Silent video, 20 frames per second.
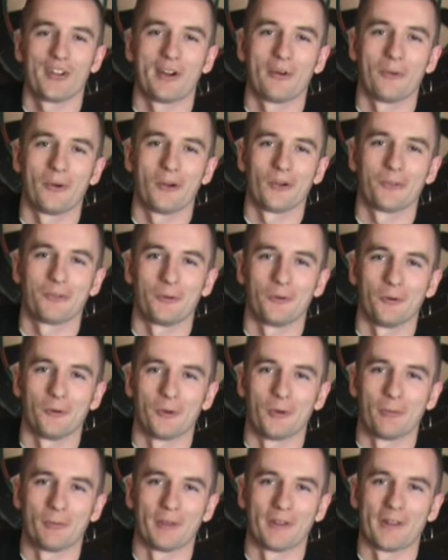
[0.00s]
that wonderful
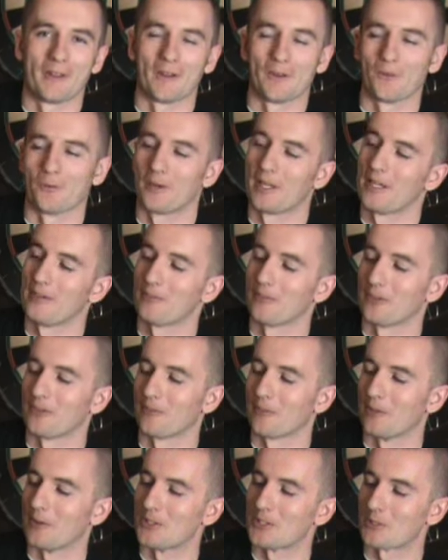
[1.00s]
aroma in there, ready for the
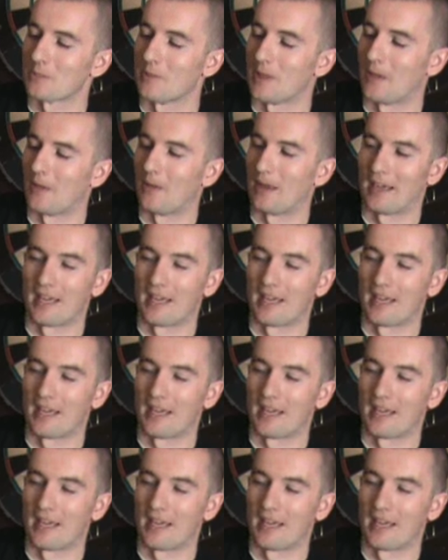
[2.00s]
first smell.